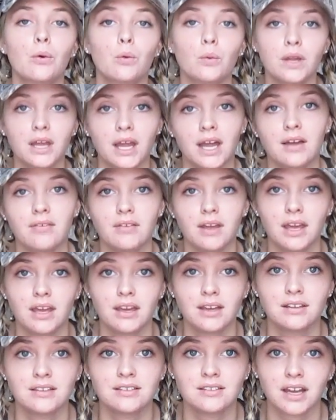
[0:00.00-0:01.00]
we have
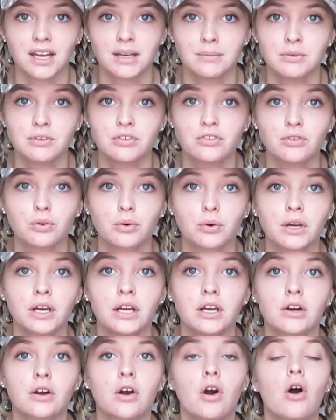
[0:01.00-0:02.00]
a consignment store
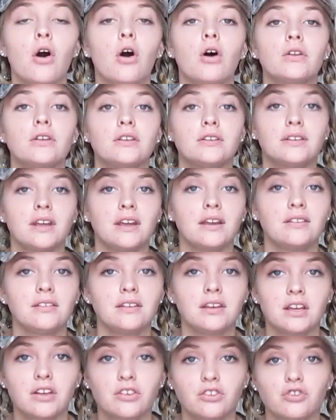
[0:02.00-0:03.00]
here called
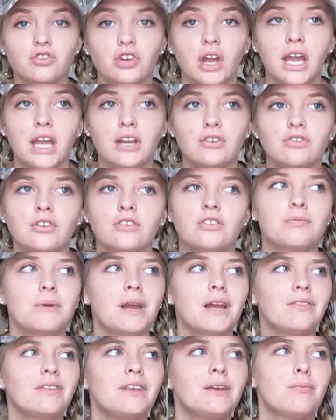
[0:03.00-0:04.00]
Daisy Exchange. It's
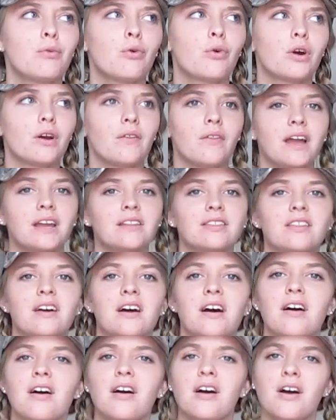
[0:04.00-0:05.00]
mainly more in like
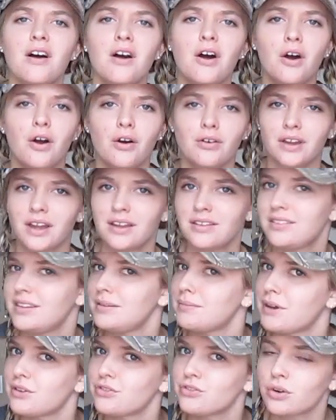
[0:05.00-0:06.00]
the
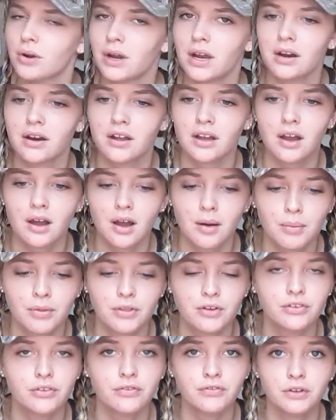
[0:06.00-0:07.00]
OKC metro area,
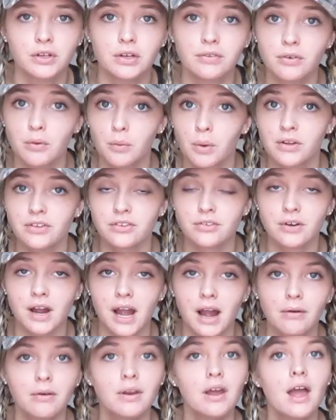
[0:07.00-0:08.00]
but there's a few different ones
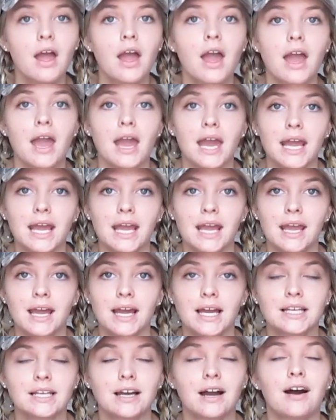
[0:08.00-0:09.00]
around,
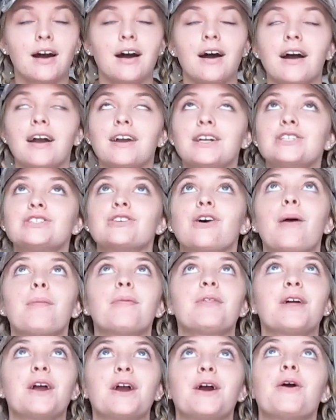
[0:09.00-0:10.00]
and I
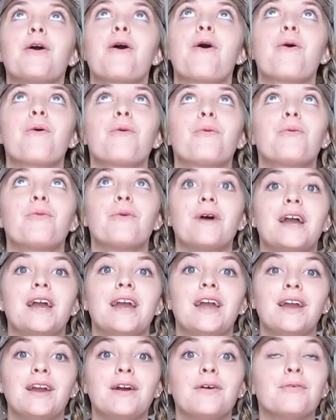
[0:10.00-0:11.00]
shop there
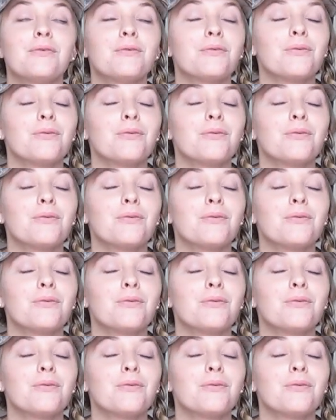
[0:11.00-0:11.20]
way